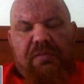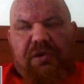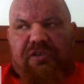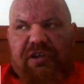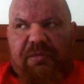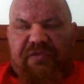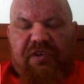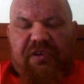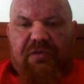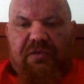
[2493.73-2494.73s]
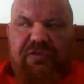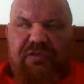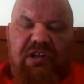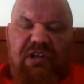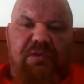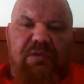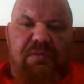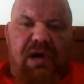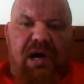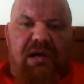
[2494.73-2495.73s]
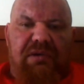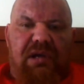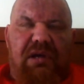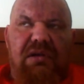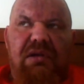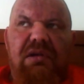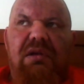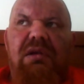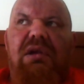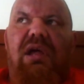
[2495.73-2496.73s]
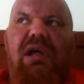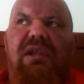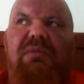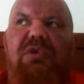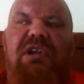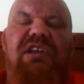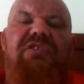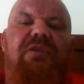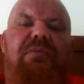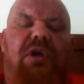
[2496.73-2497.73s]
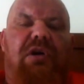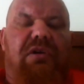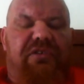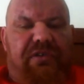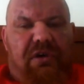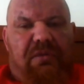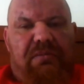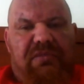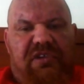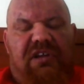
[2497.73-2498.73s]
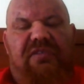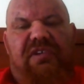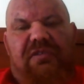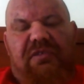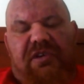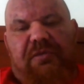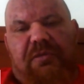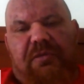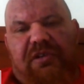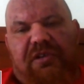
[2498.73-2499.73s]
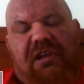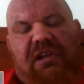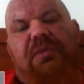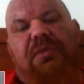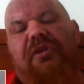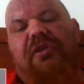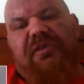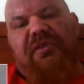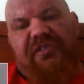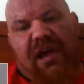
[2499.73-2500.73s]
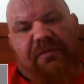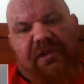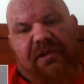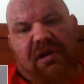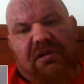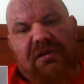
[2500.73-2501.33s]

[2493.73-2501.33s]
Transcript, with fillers: Personally, I prefer to run something a little bit milder and then run an estrogen blocker, a SERM, selective estrogen receptor modulator, that will block the receptor.